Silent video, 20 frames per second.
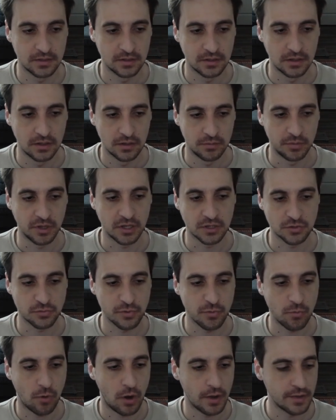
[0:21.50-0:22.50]
because we
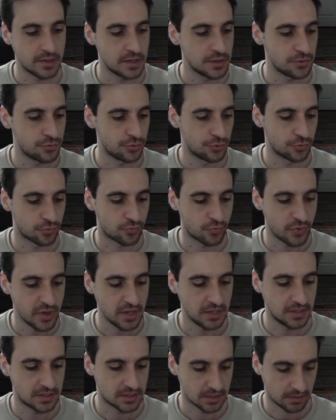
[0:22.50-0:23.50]
wanted to
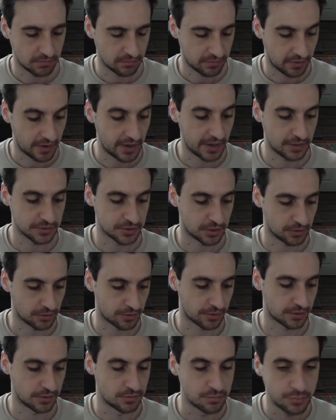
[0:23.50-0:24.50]
read some files on our
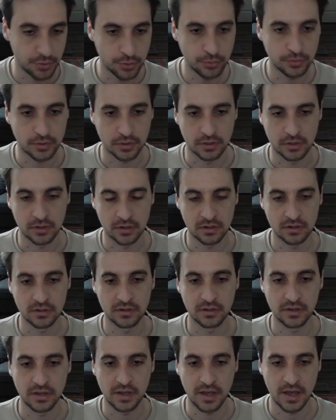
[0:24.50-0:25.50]
computer
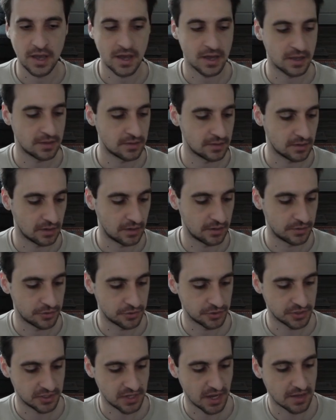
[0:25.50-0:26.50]
and
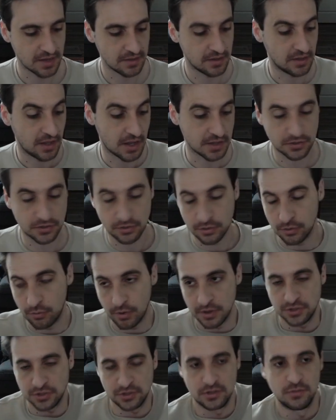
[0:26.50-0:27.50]
understand and answer a
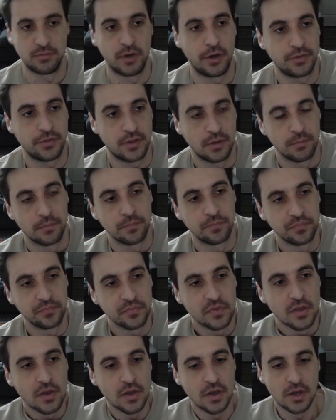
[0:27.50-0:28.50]
question about them.
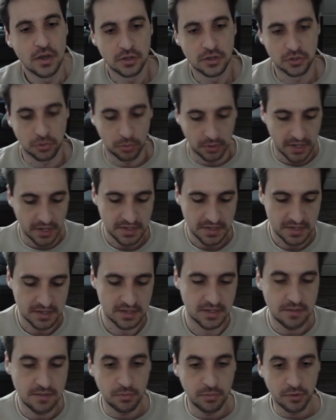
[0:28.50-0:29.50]
So what I
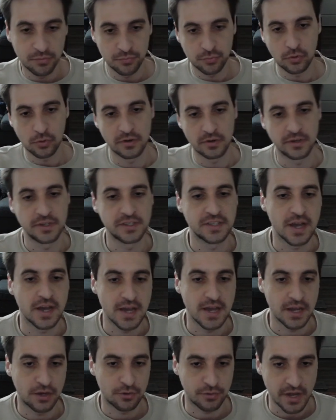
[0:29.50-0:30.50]
did before is
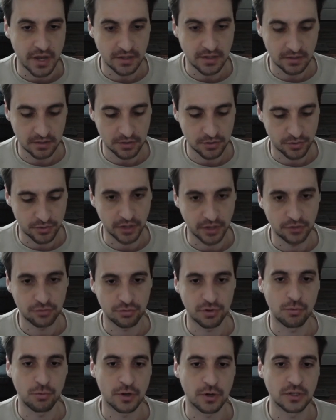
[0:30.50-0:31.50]
I created a
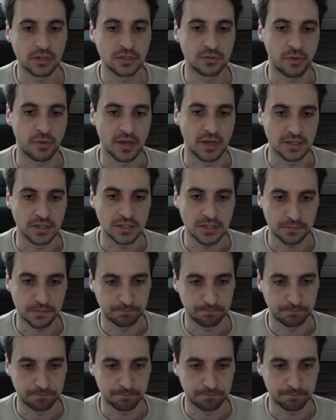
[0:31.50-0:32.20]
directory workspace